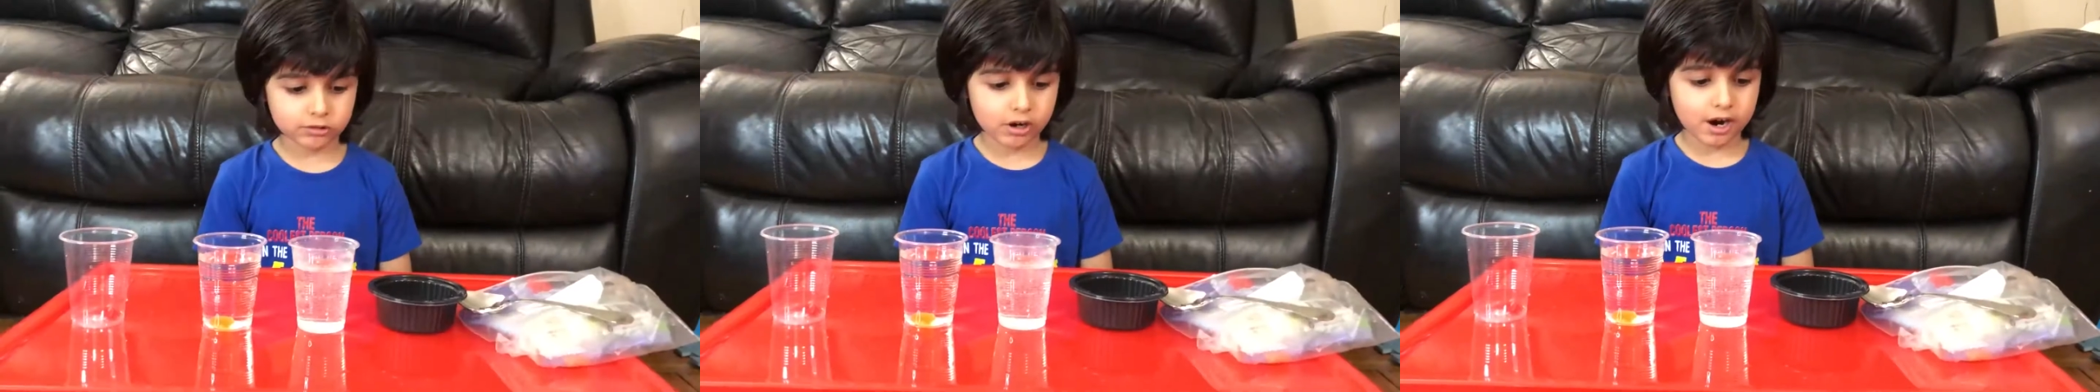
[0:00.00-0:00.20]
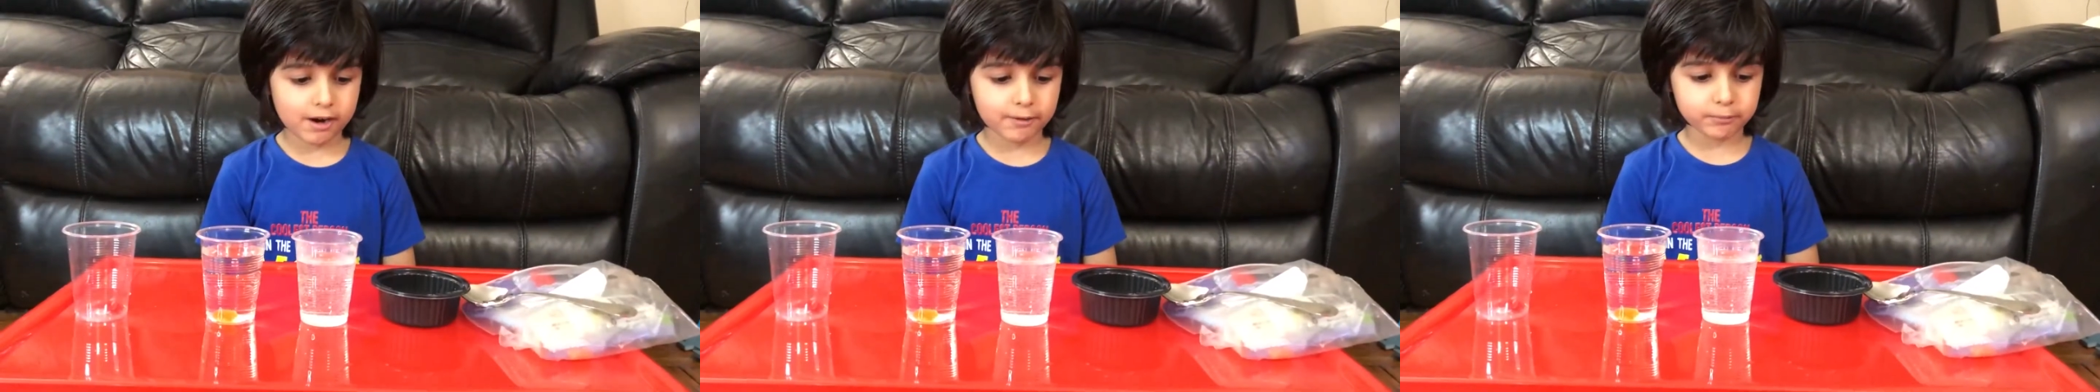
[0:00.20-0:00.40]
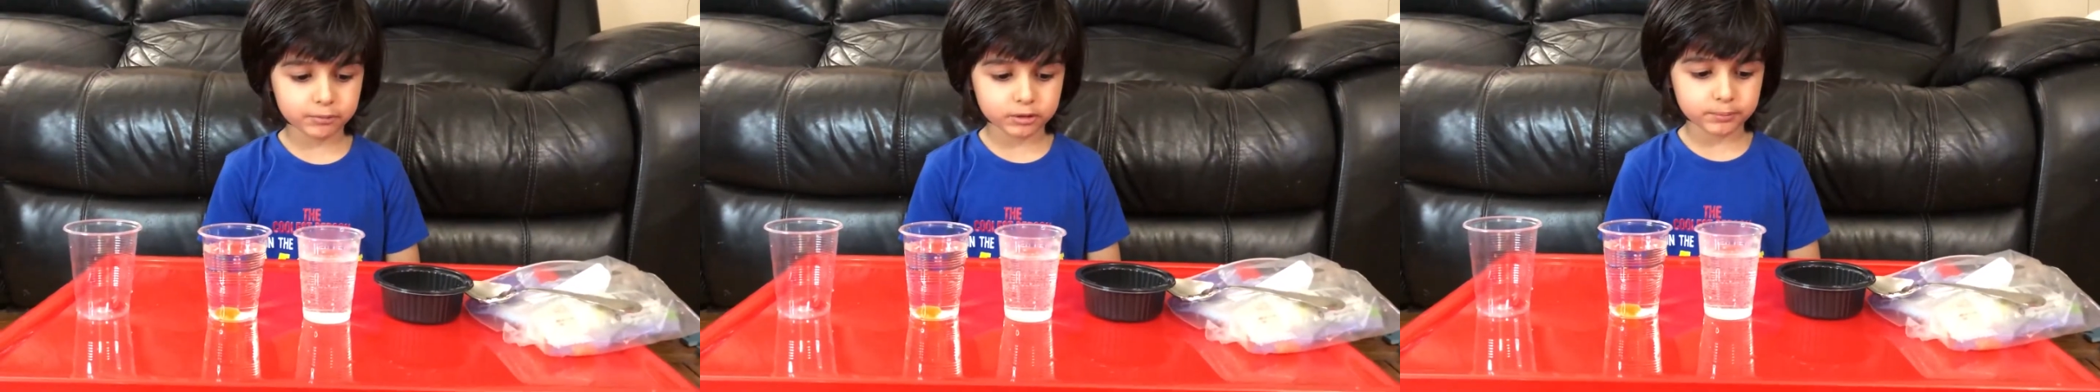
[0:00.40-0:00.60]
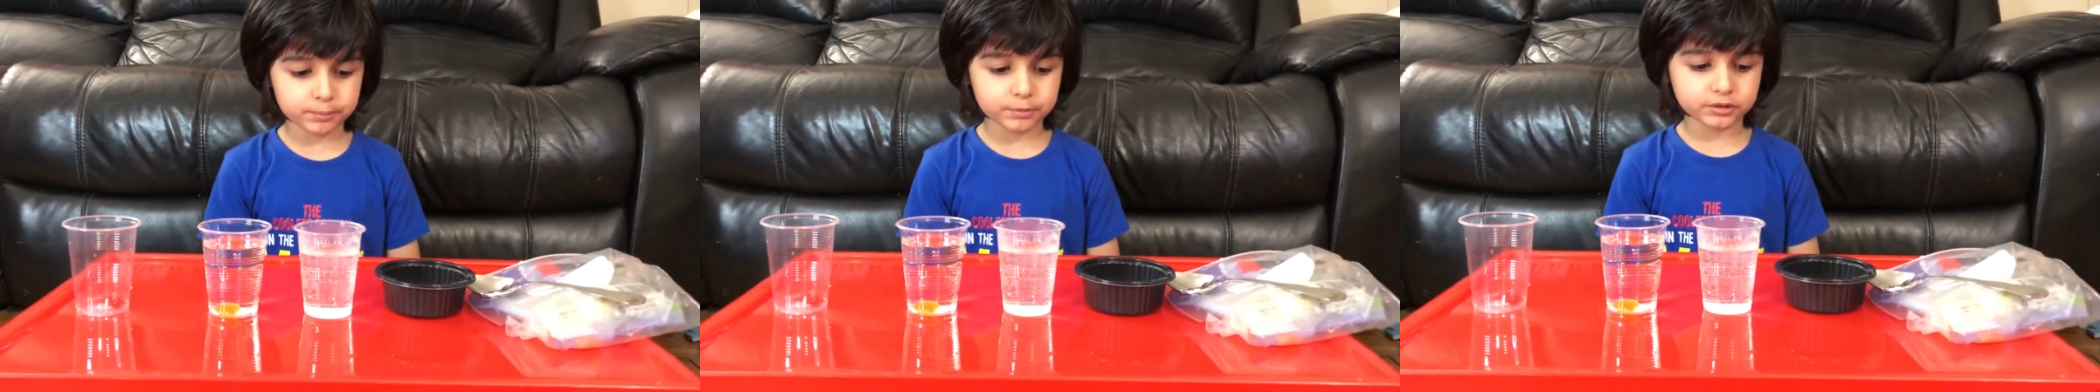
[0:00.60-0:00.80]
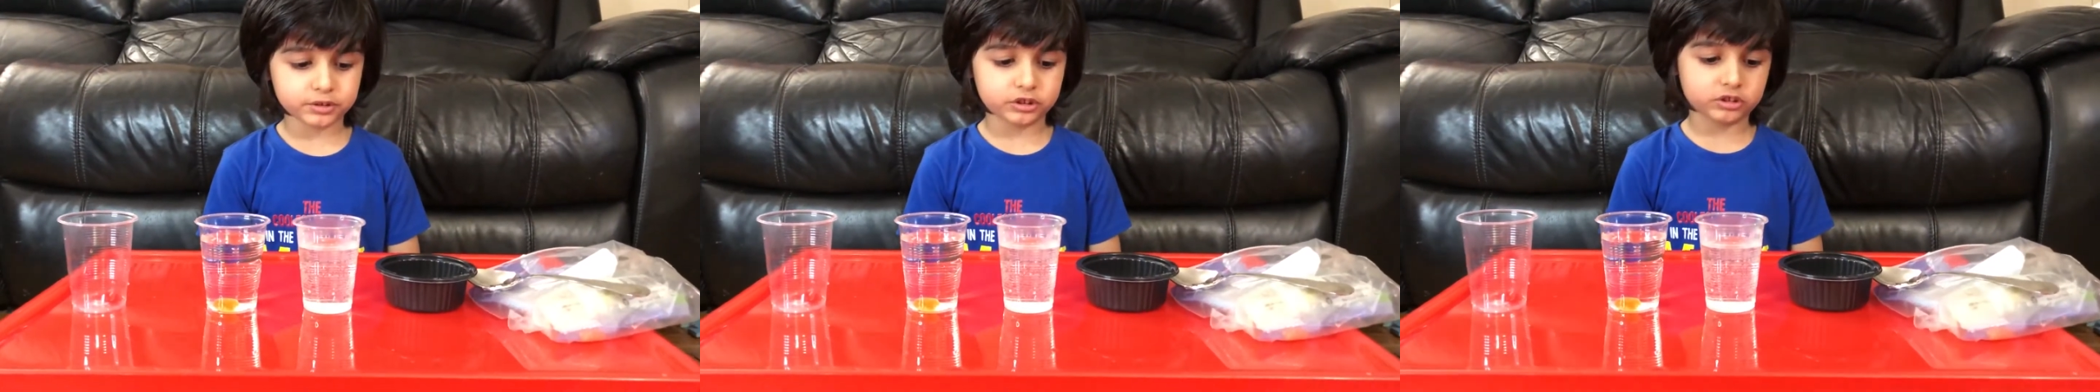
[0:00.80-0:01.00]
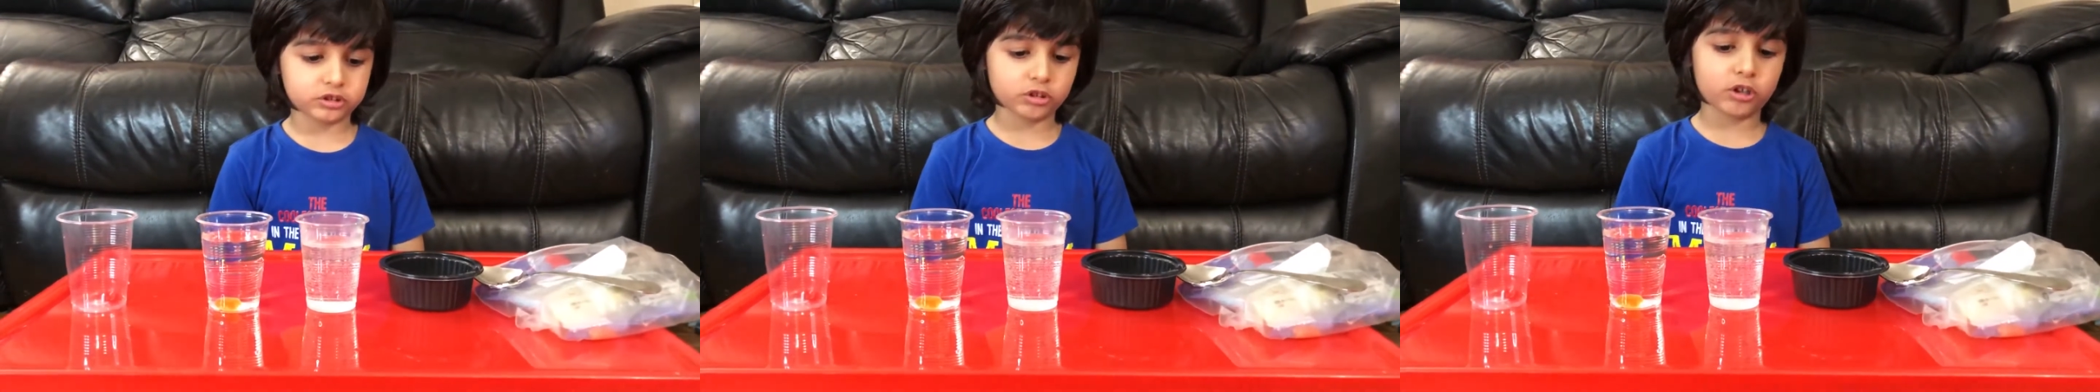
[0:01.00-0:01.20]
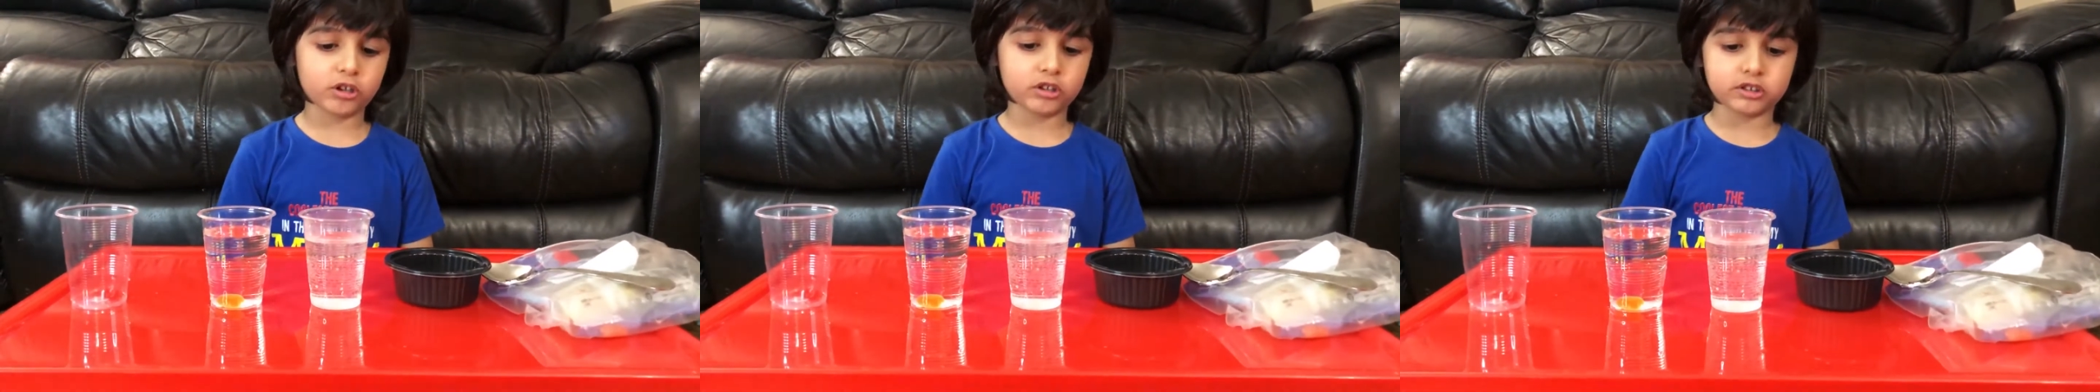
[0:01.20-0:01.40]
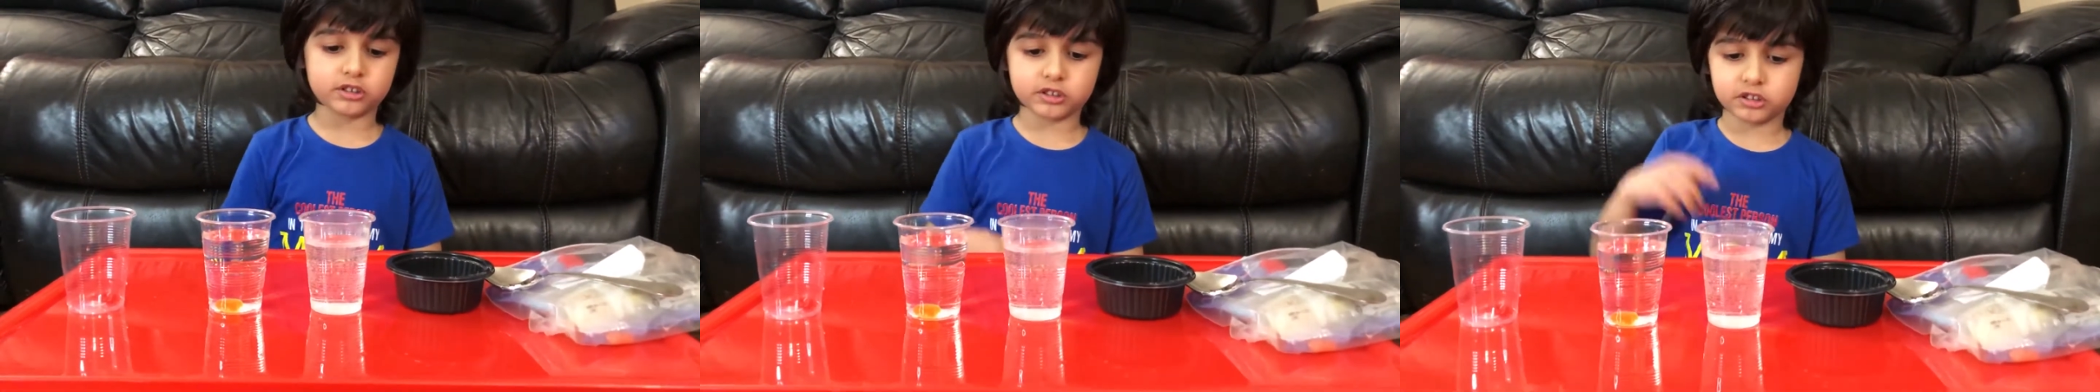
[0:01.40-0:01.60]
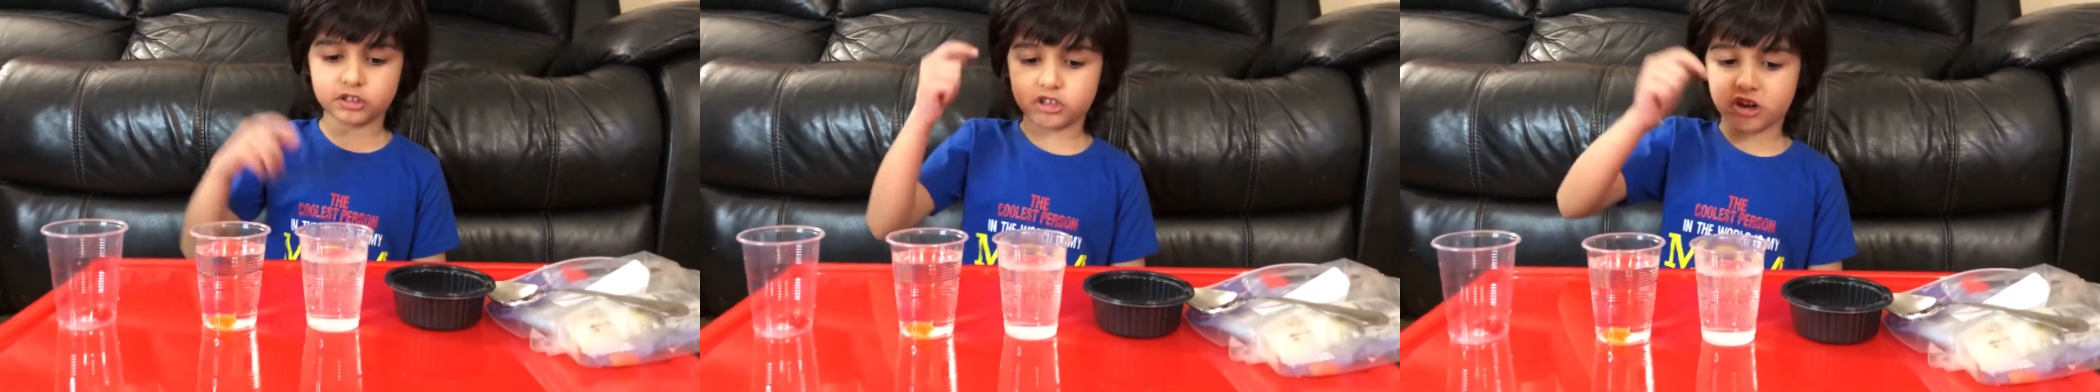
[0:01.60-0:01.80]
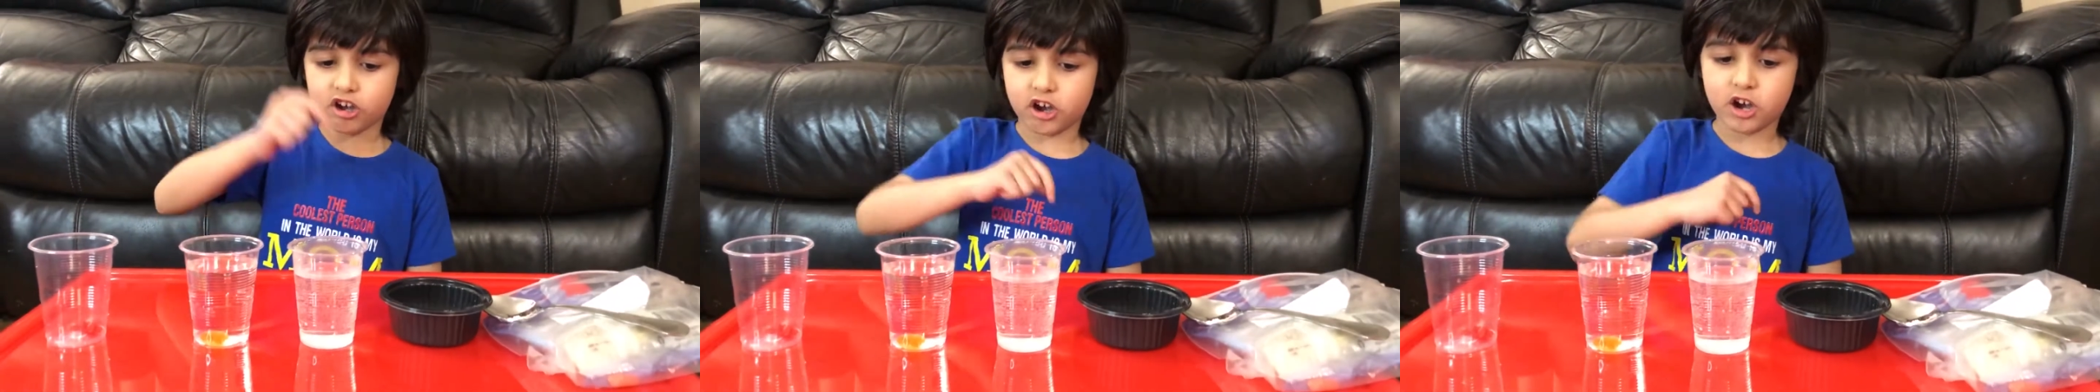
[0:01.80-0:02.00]
I'm going to put salt in
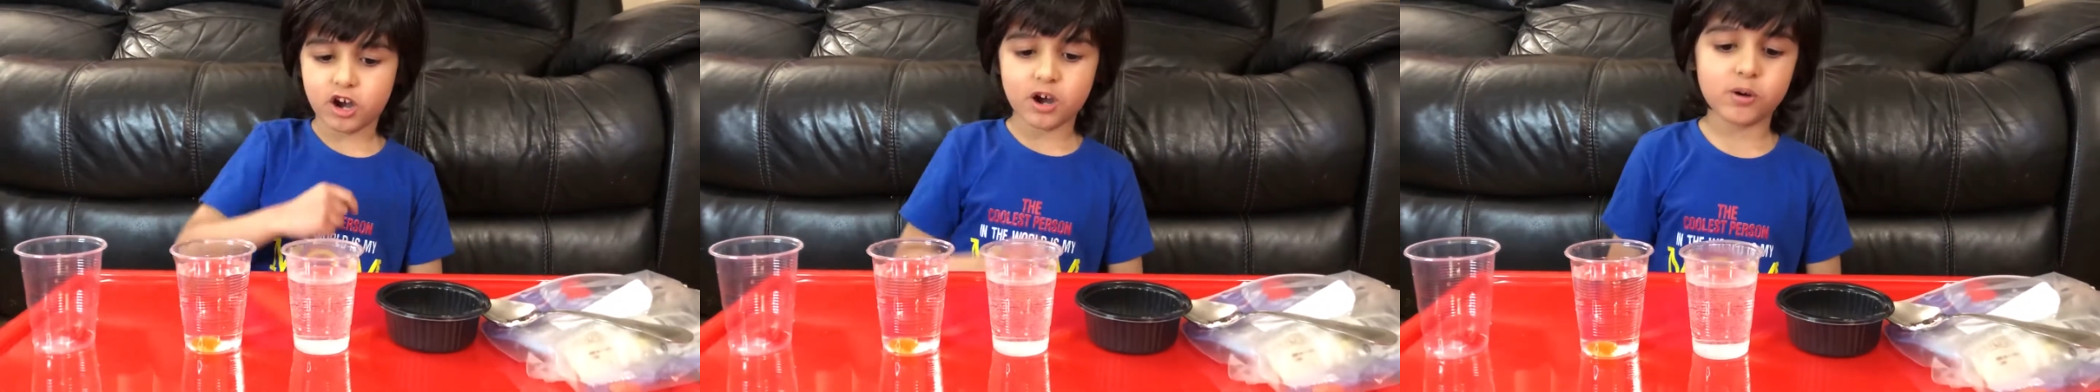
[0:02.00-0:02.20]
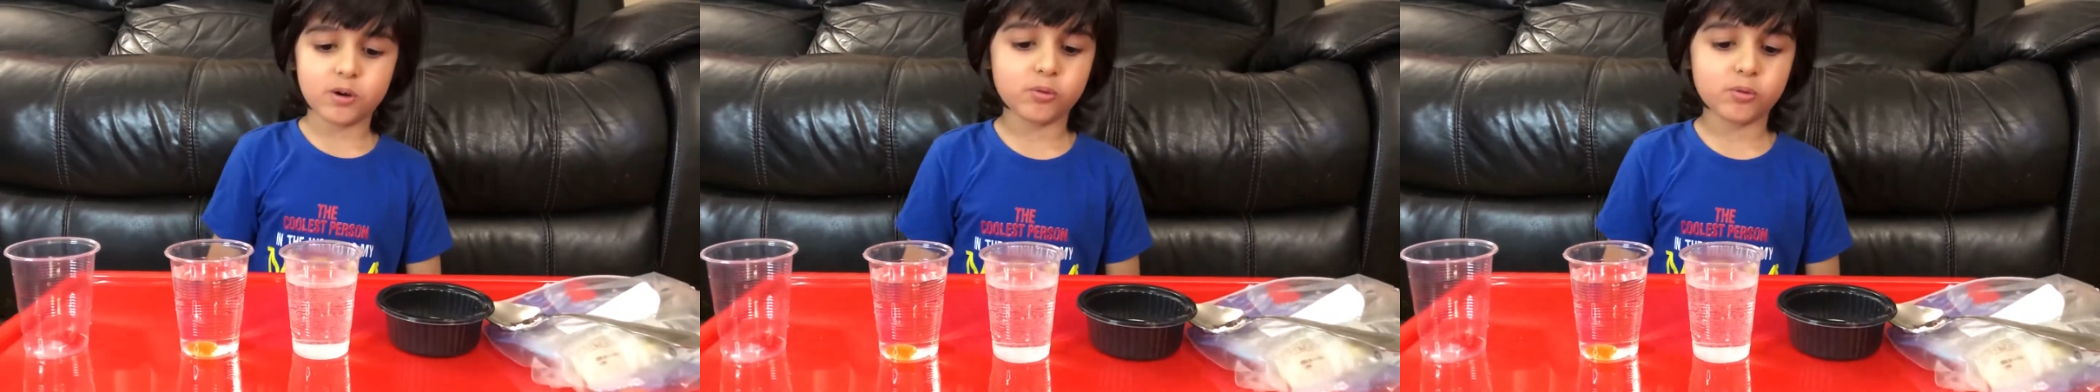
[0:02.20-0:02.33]
the hot